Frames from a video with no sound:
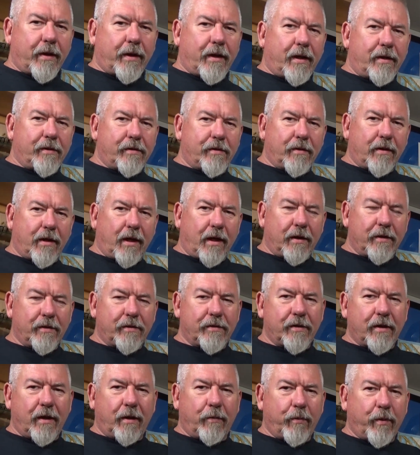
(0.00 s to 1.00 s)
and as you
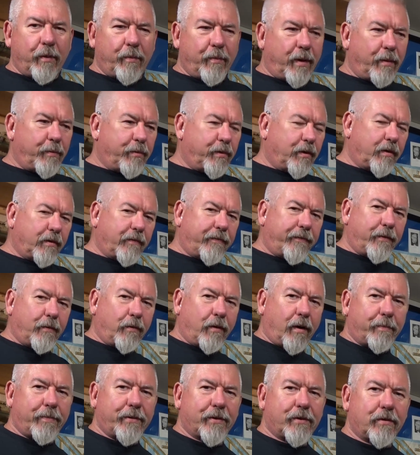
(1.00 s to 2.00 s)
guys remember a few
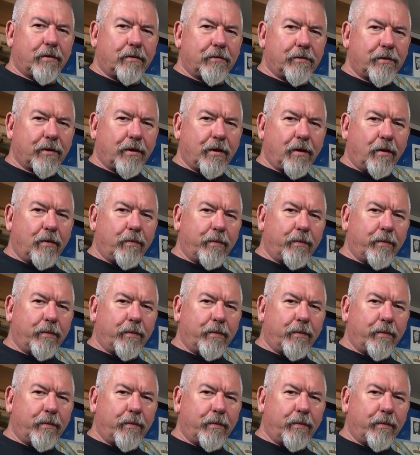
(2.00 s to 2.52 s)
episodes ago,